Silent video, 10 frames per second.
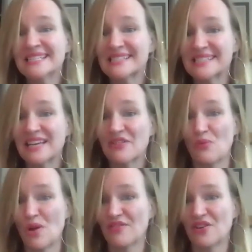to see if
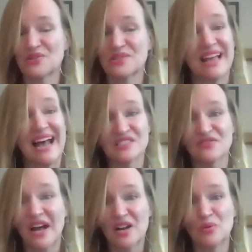one of those is as
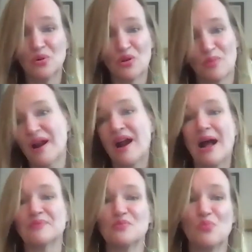viable or
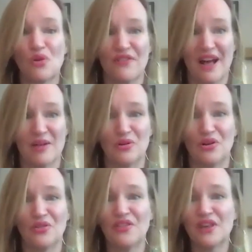perhaps more
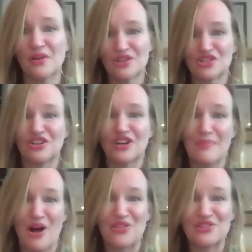viable than the original
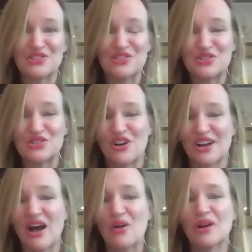hypothesis you started
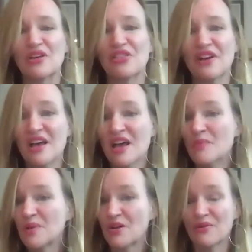out with.
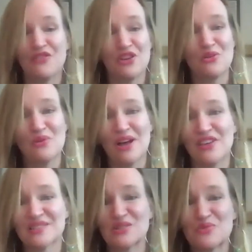Peer review, I think, is a